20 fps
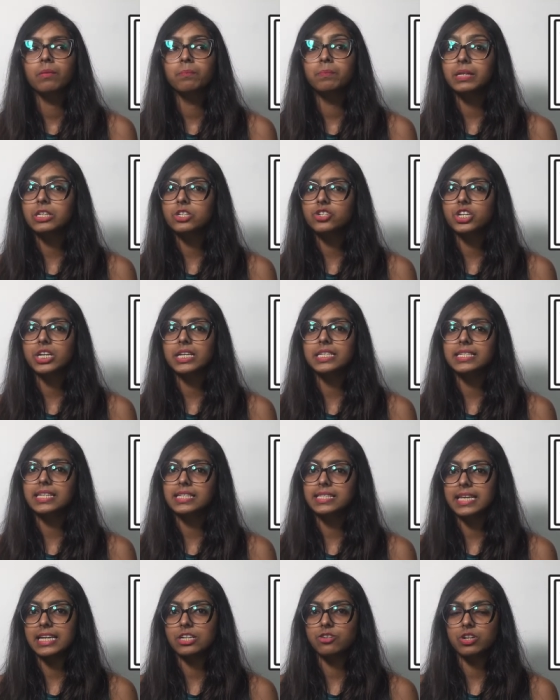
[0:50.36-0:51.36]
Pinterest,
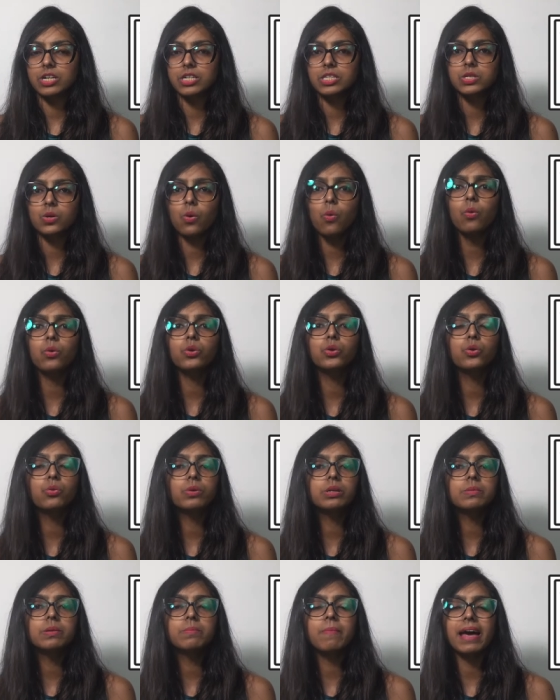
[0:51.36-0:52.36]
etc. So you
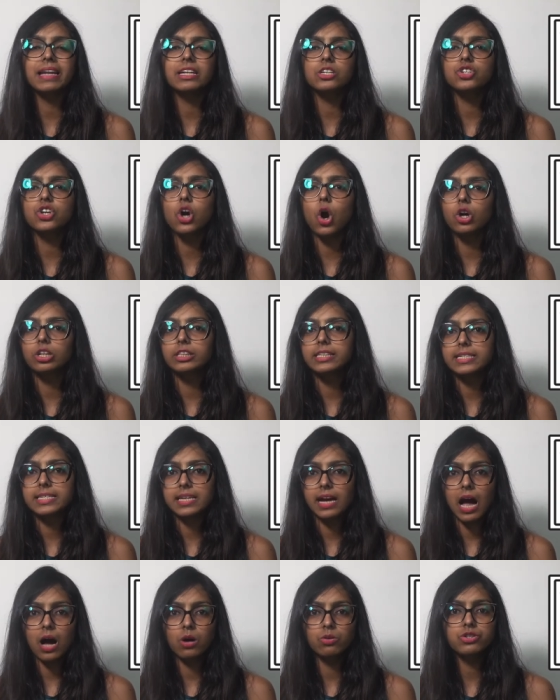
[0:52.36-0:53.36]
will be managing all these
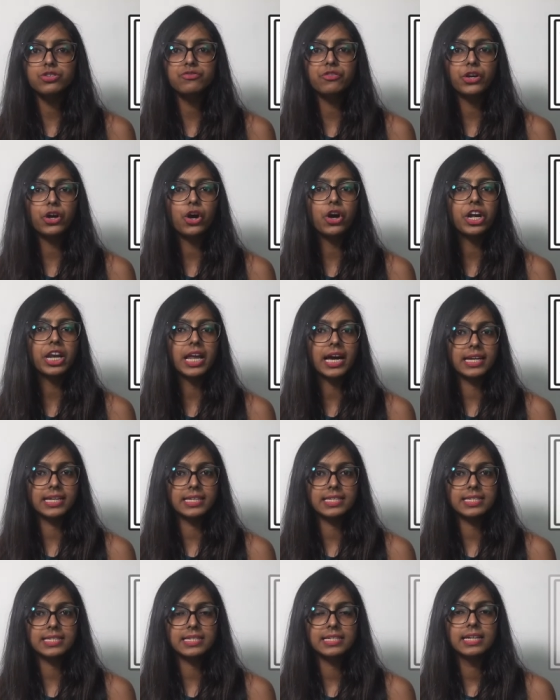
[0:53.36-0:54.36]
accounts for your
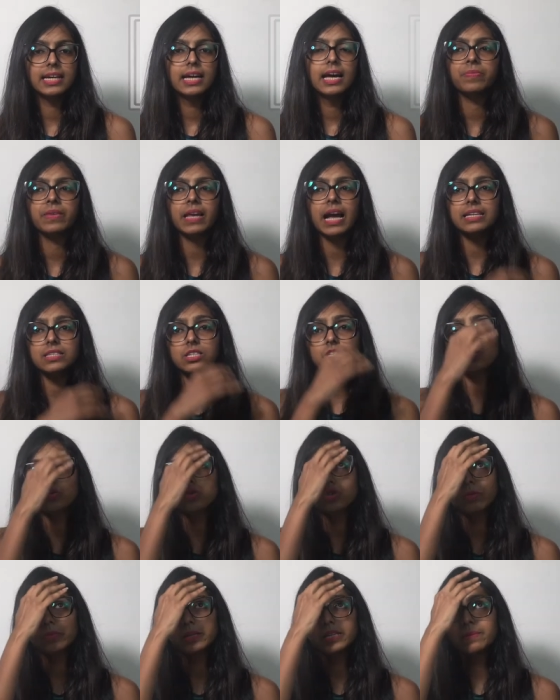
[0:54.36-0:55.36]
clients as a
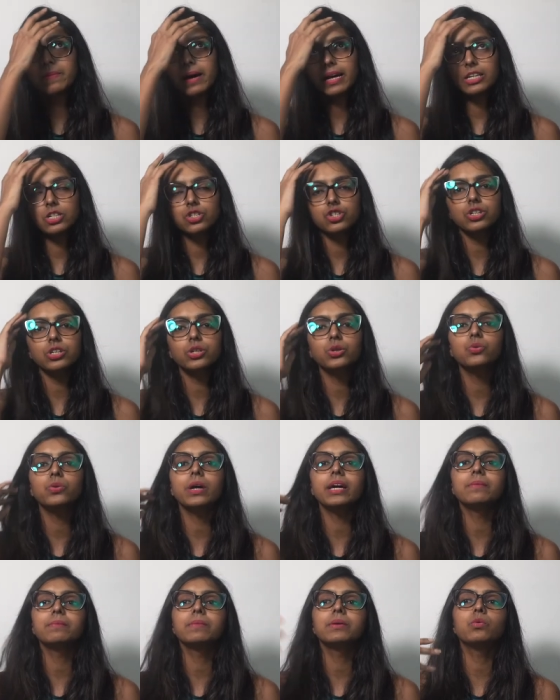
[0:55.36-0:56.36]
social media manager you
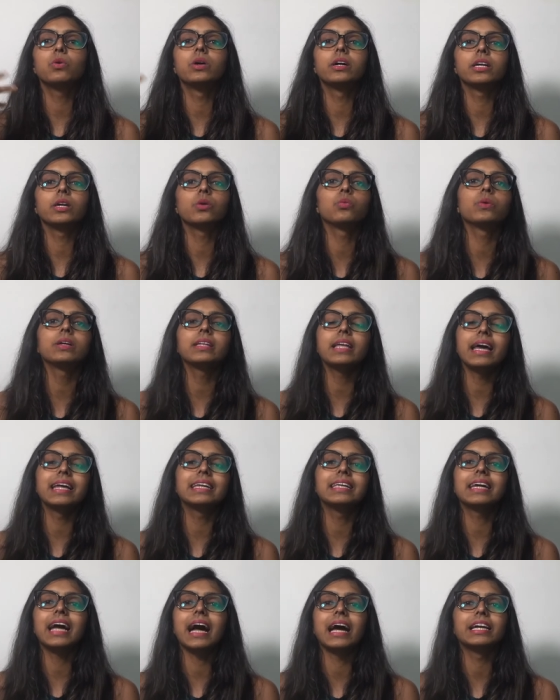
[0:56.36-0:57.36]
can be working with
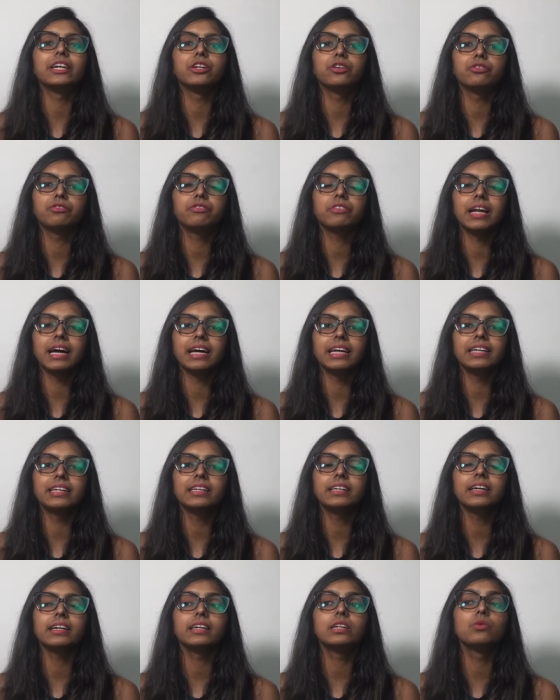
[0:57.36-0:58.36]
any kind of
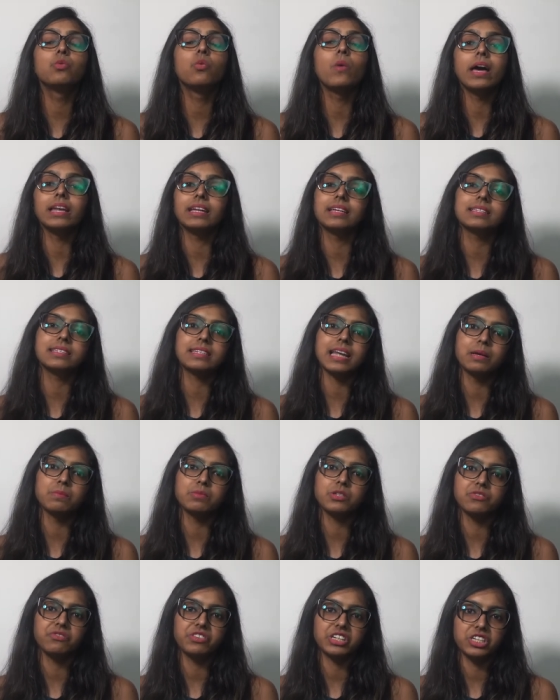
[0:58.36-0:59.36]
client in various
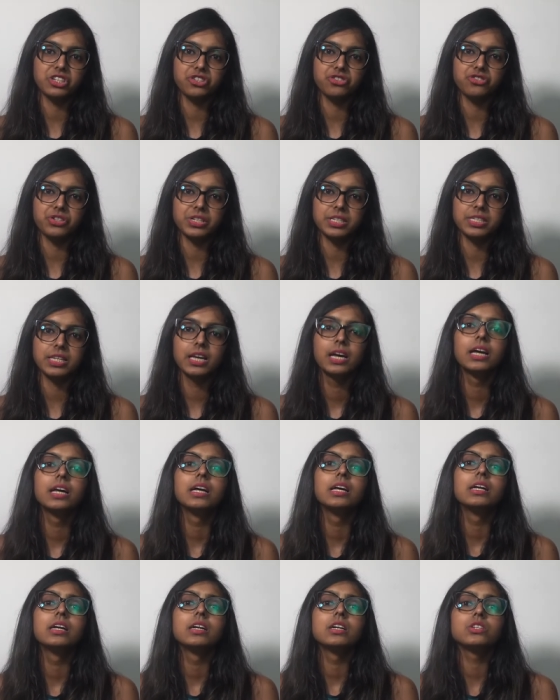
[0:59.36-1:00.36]
types of industries
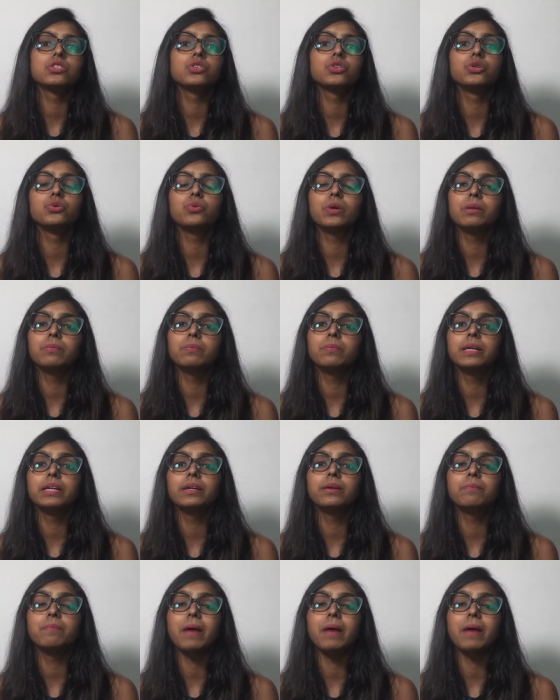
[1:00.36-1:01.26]
so you can be